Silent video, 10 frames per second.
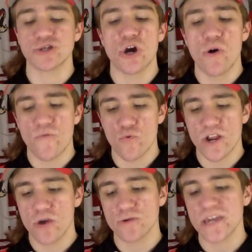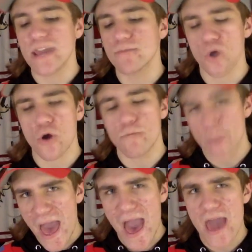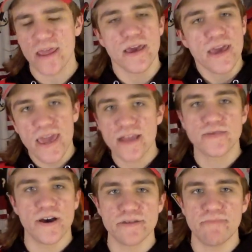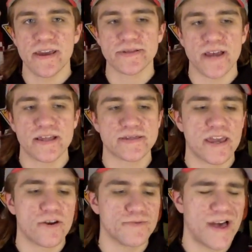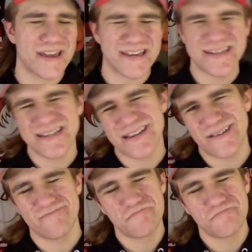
However, when your teams are bad, it does make sense that you're like, eh.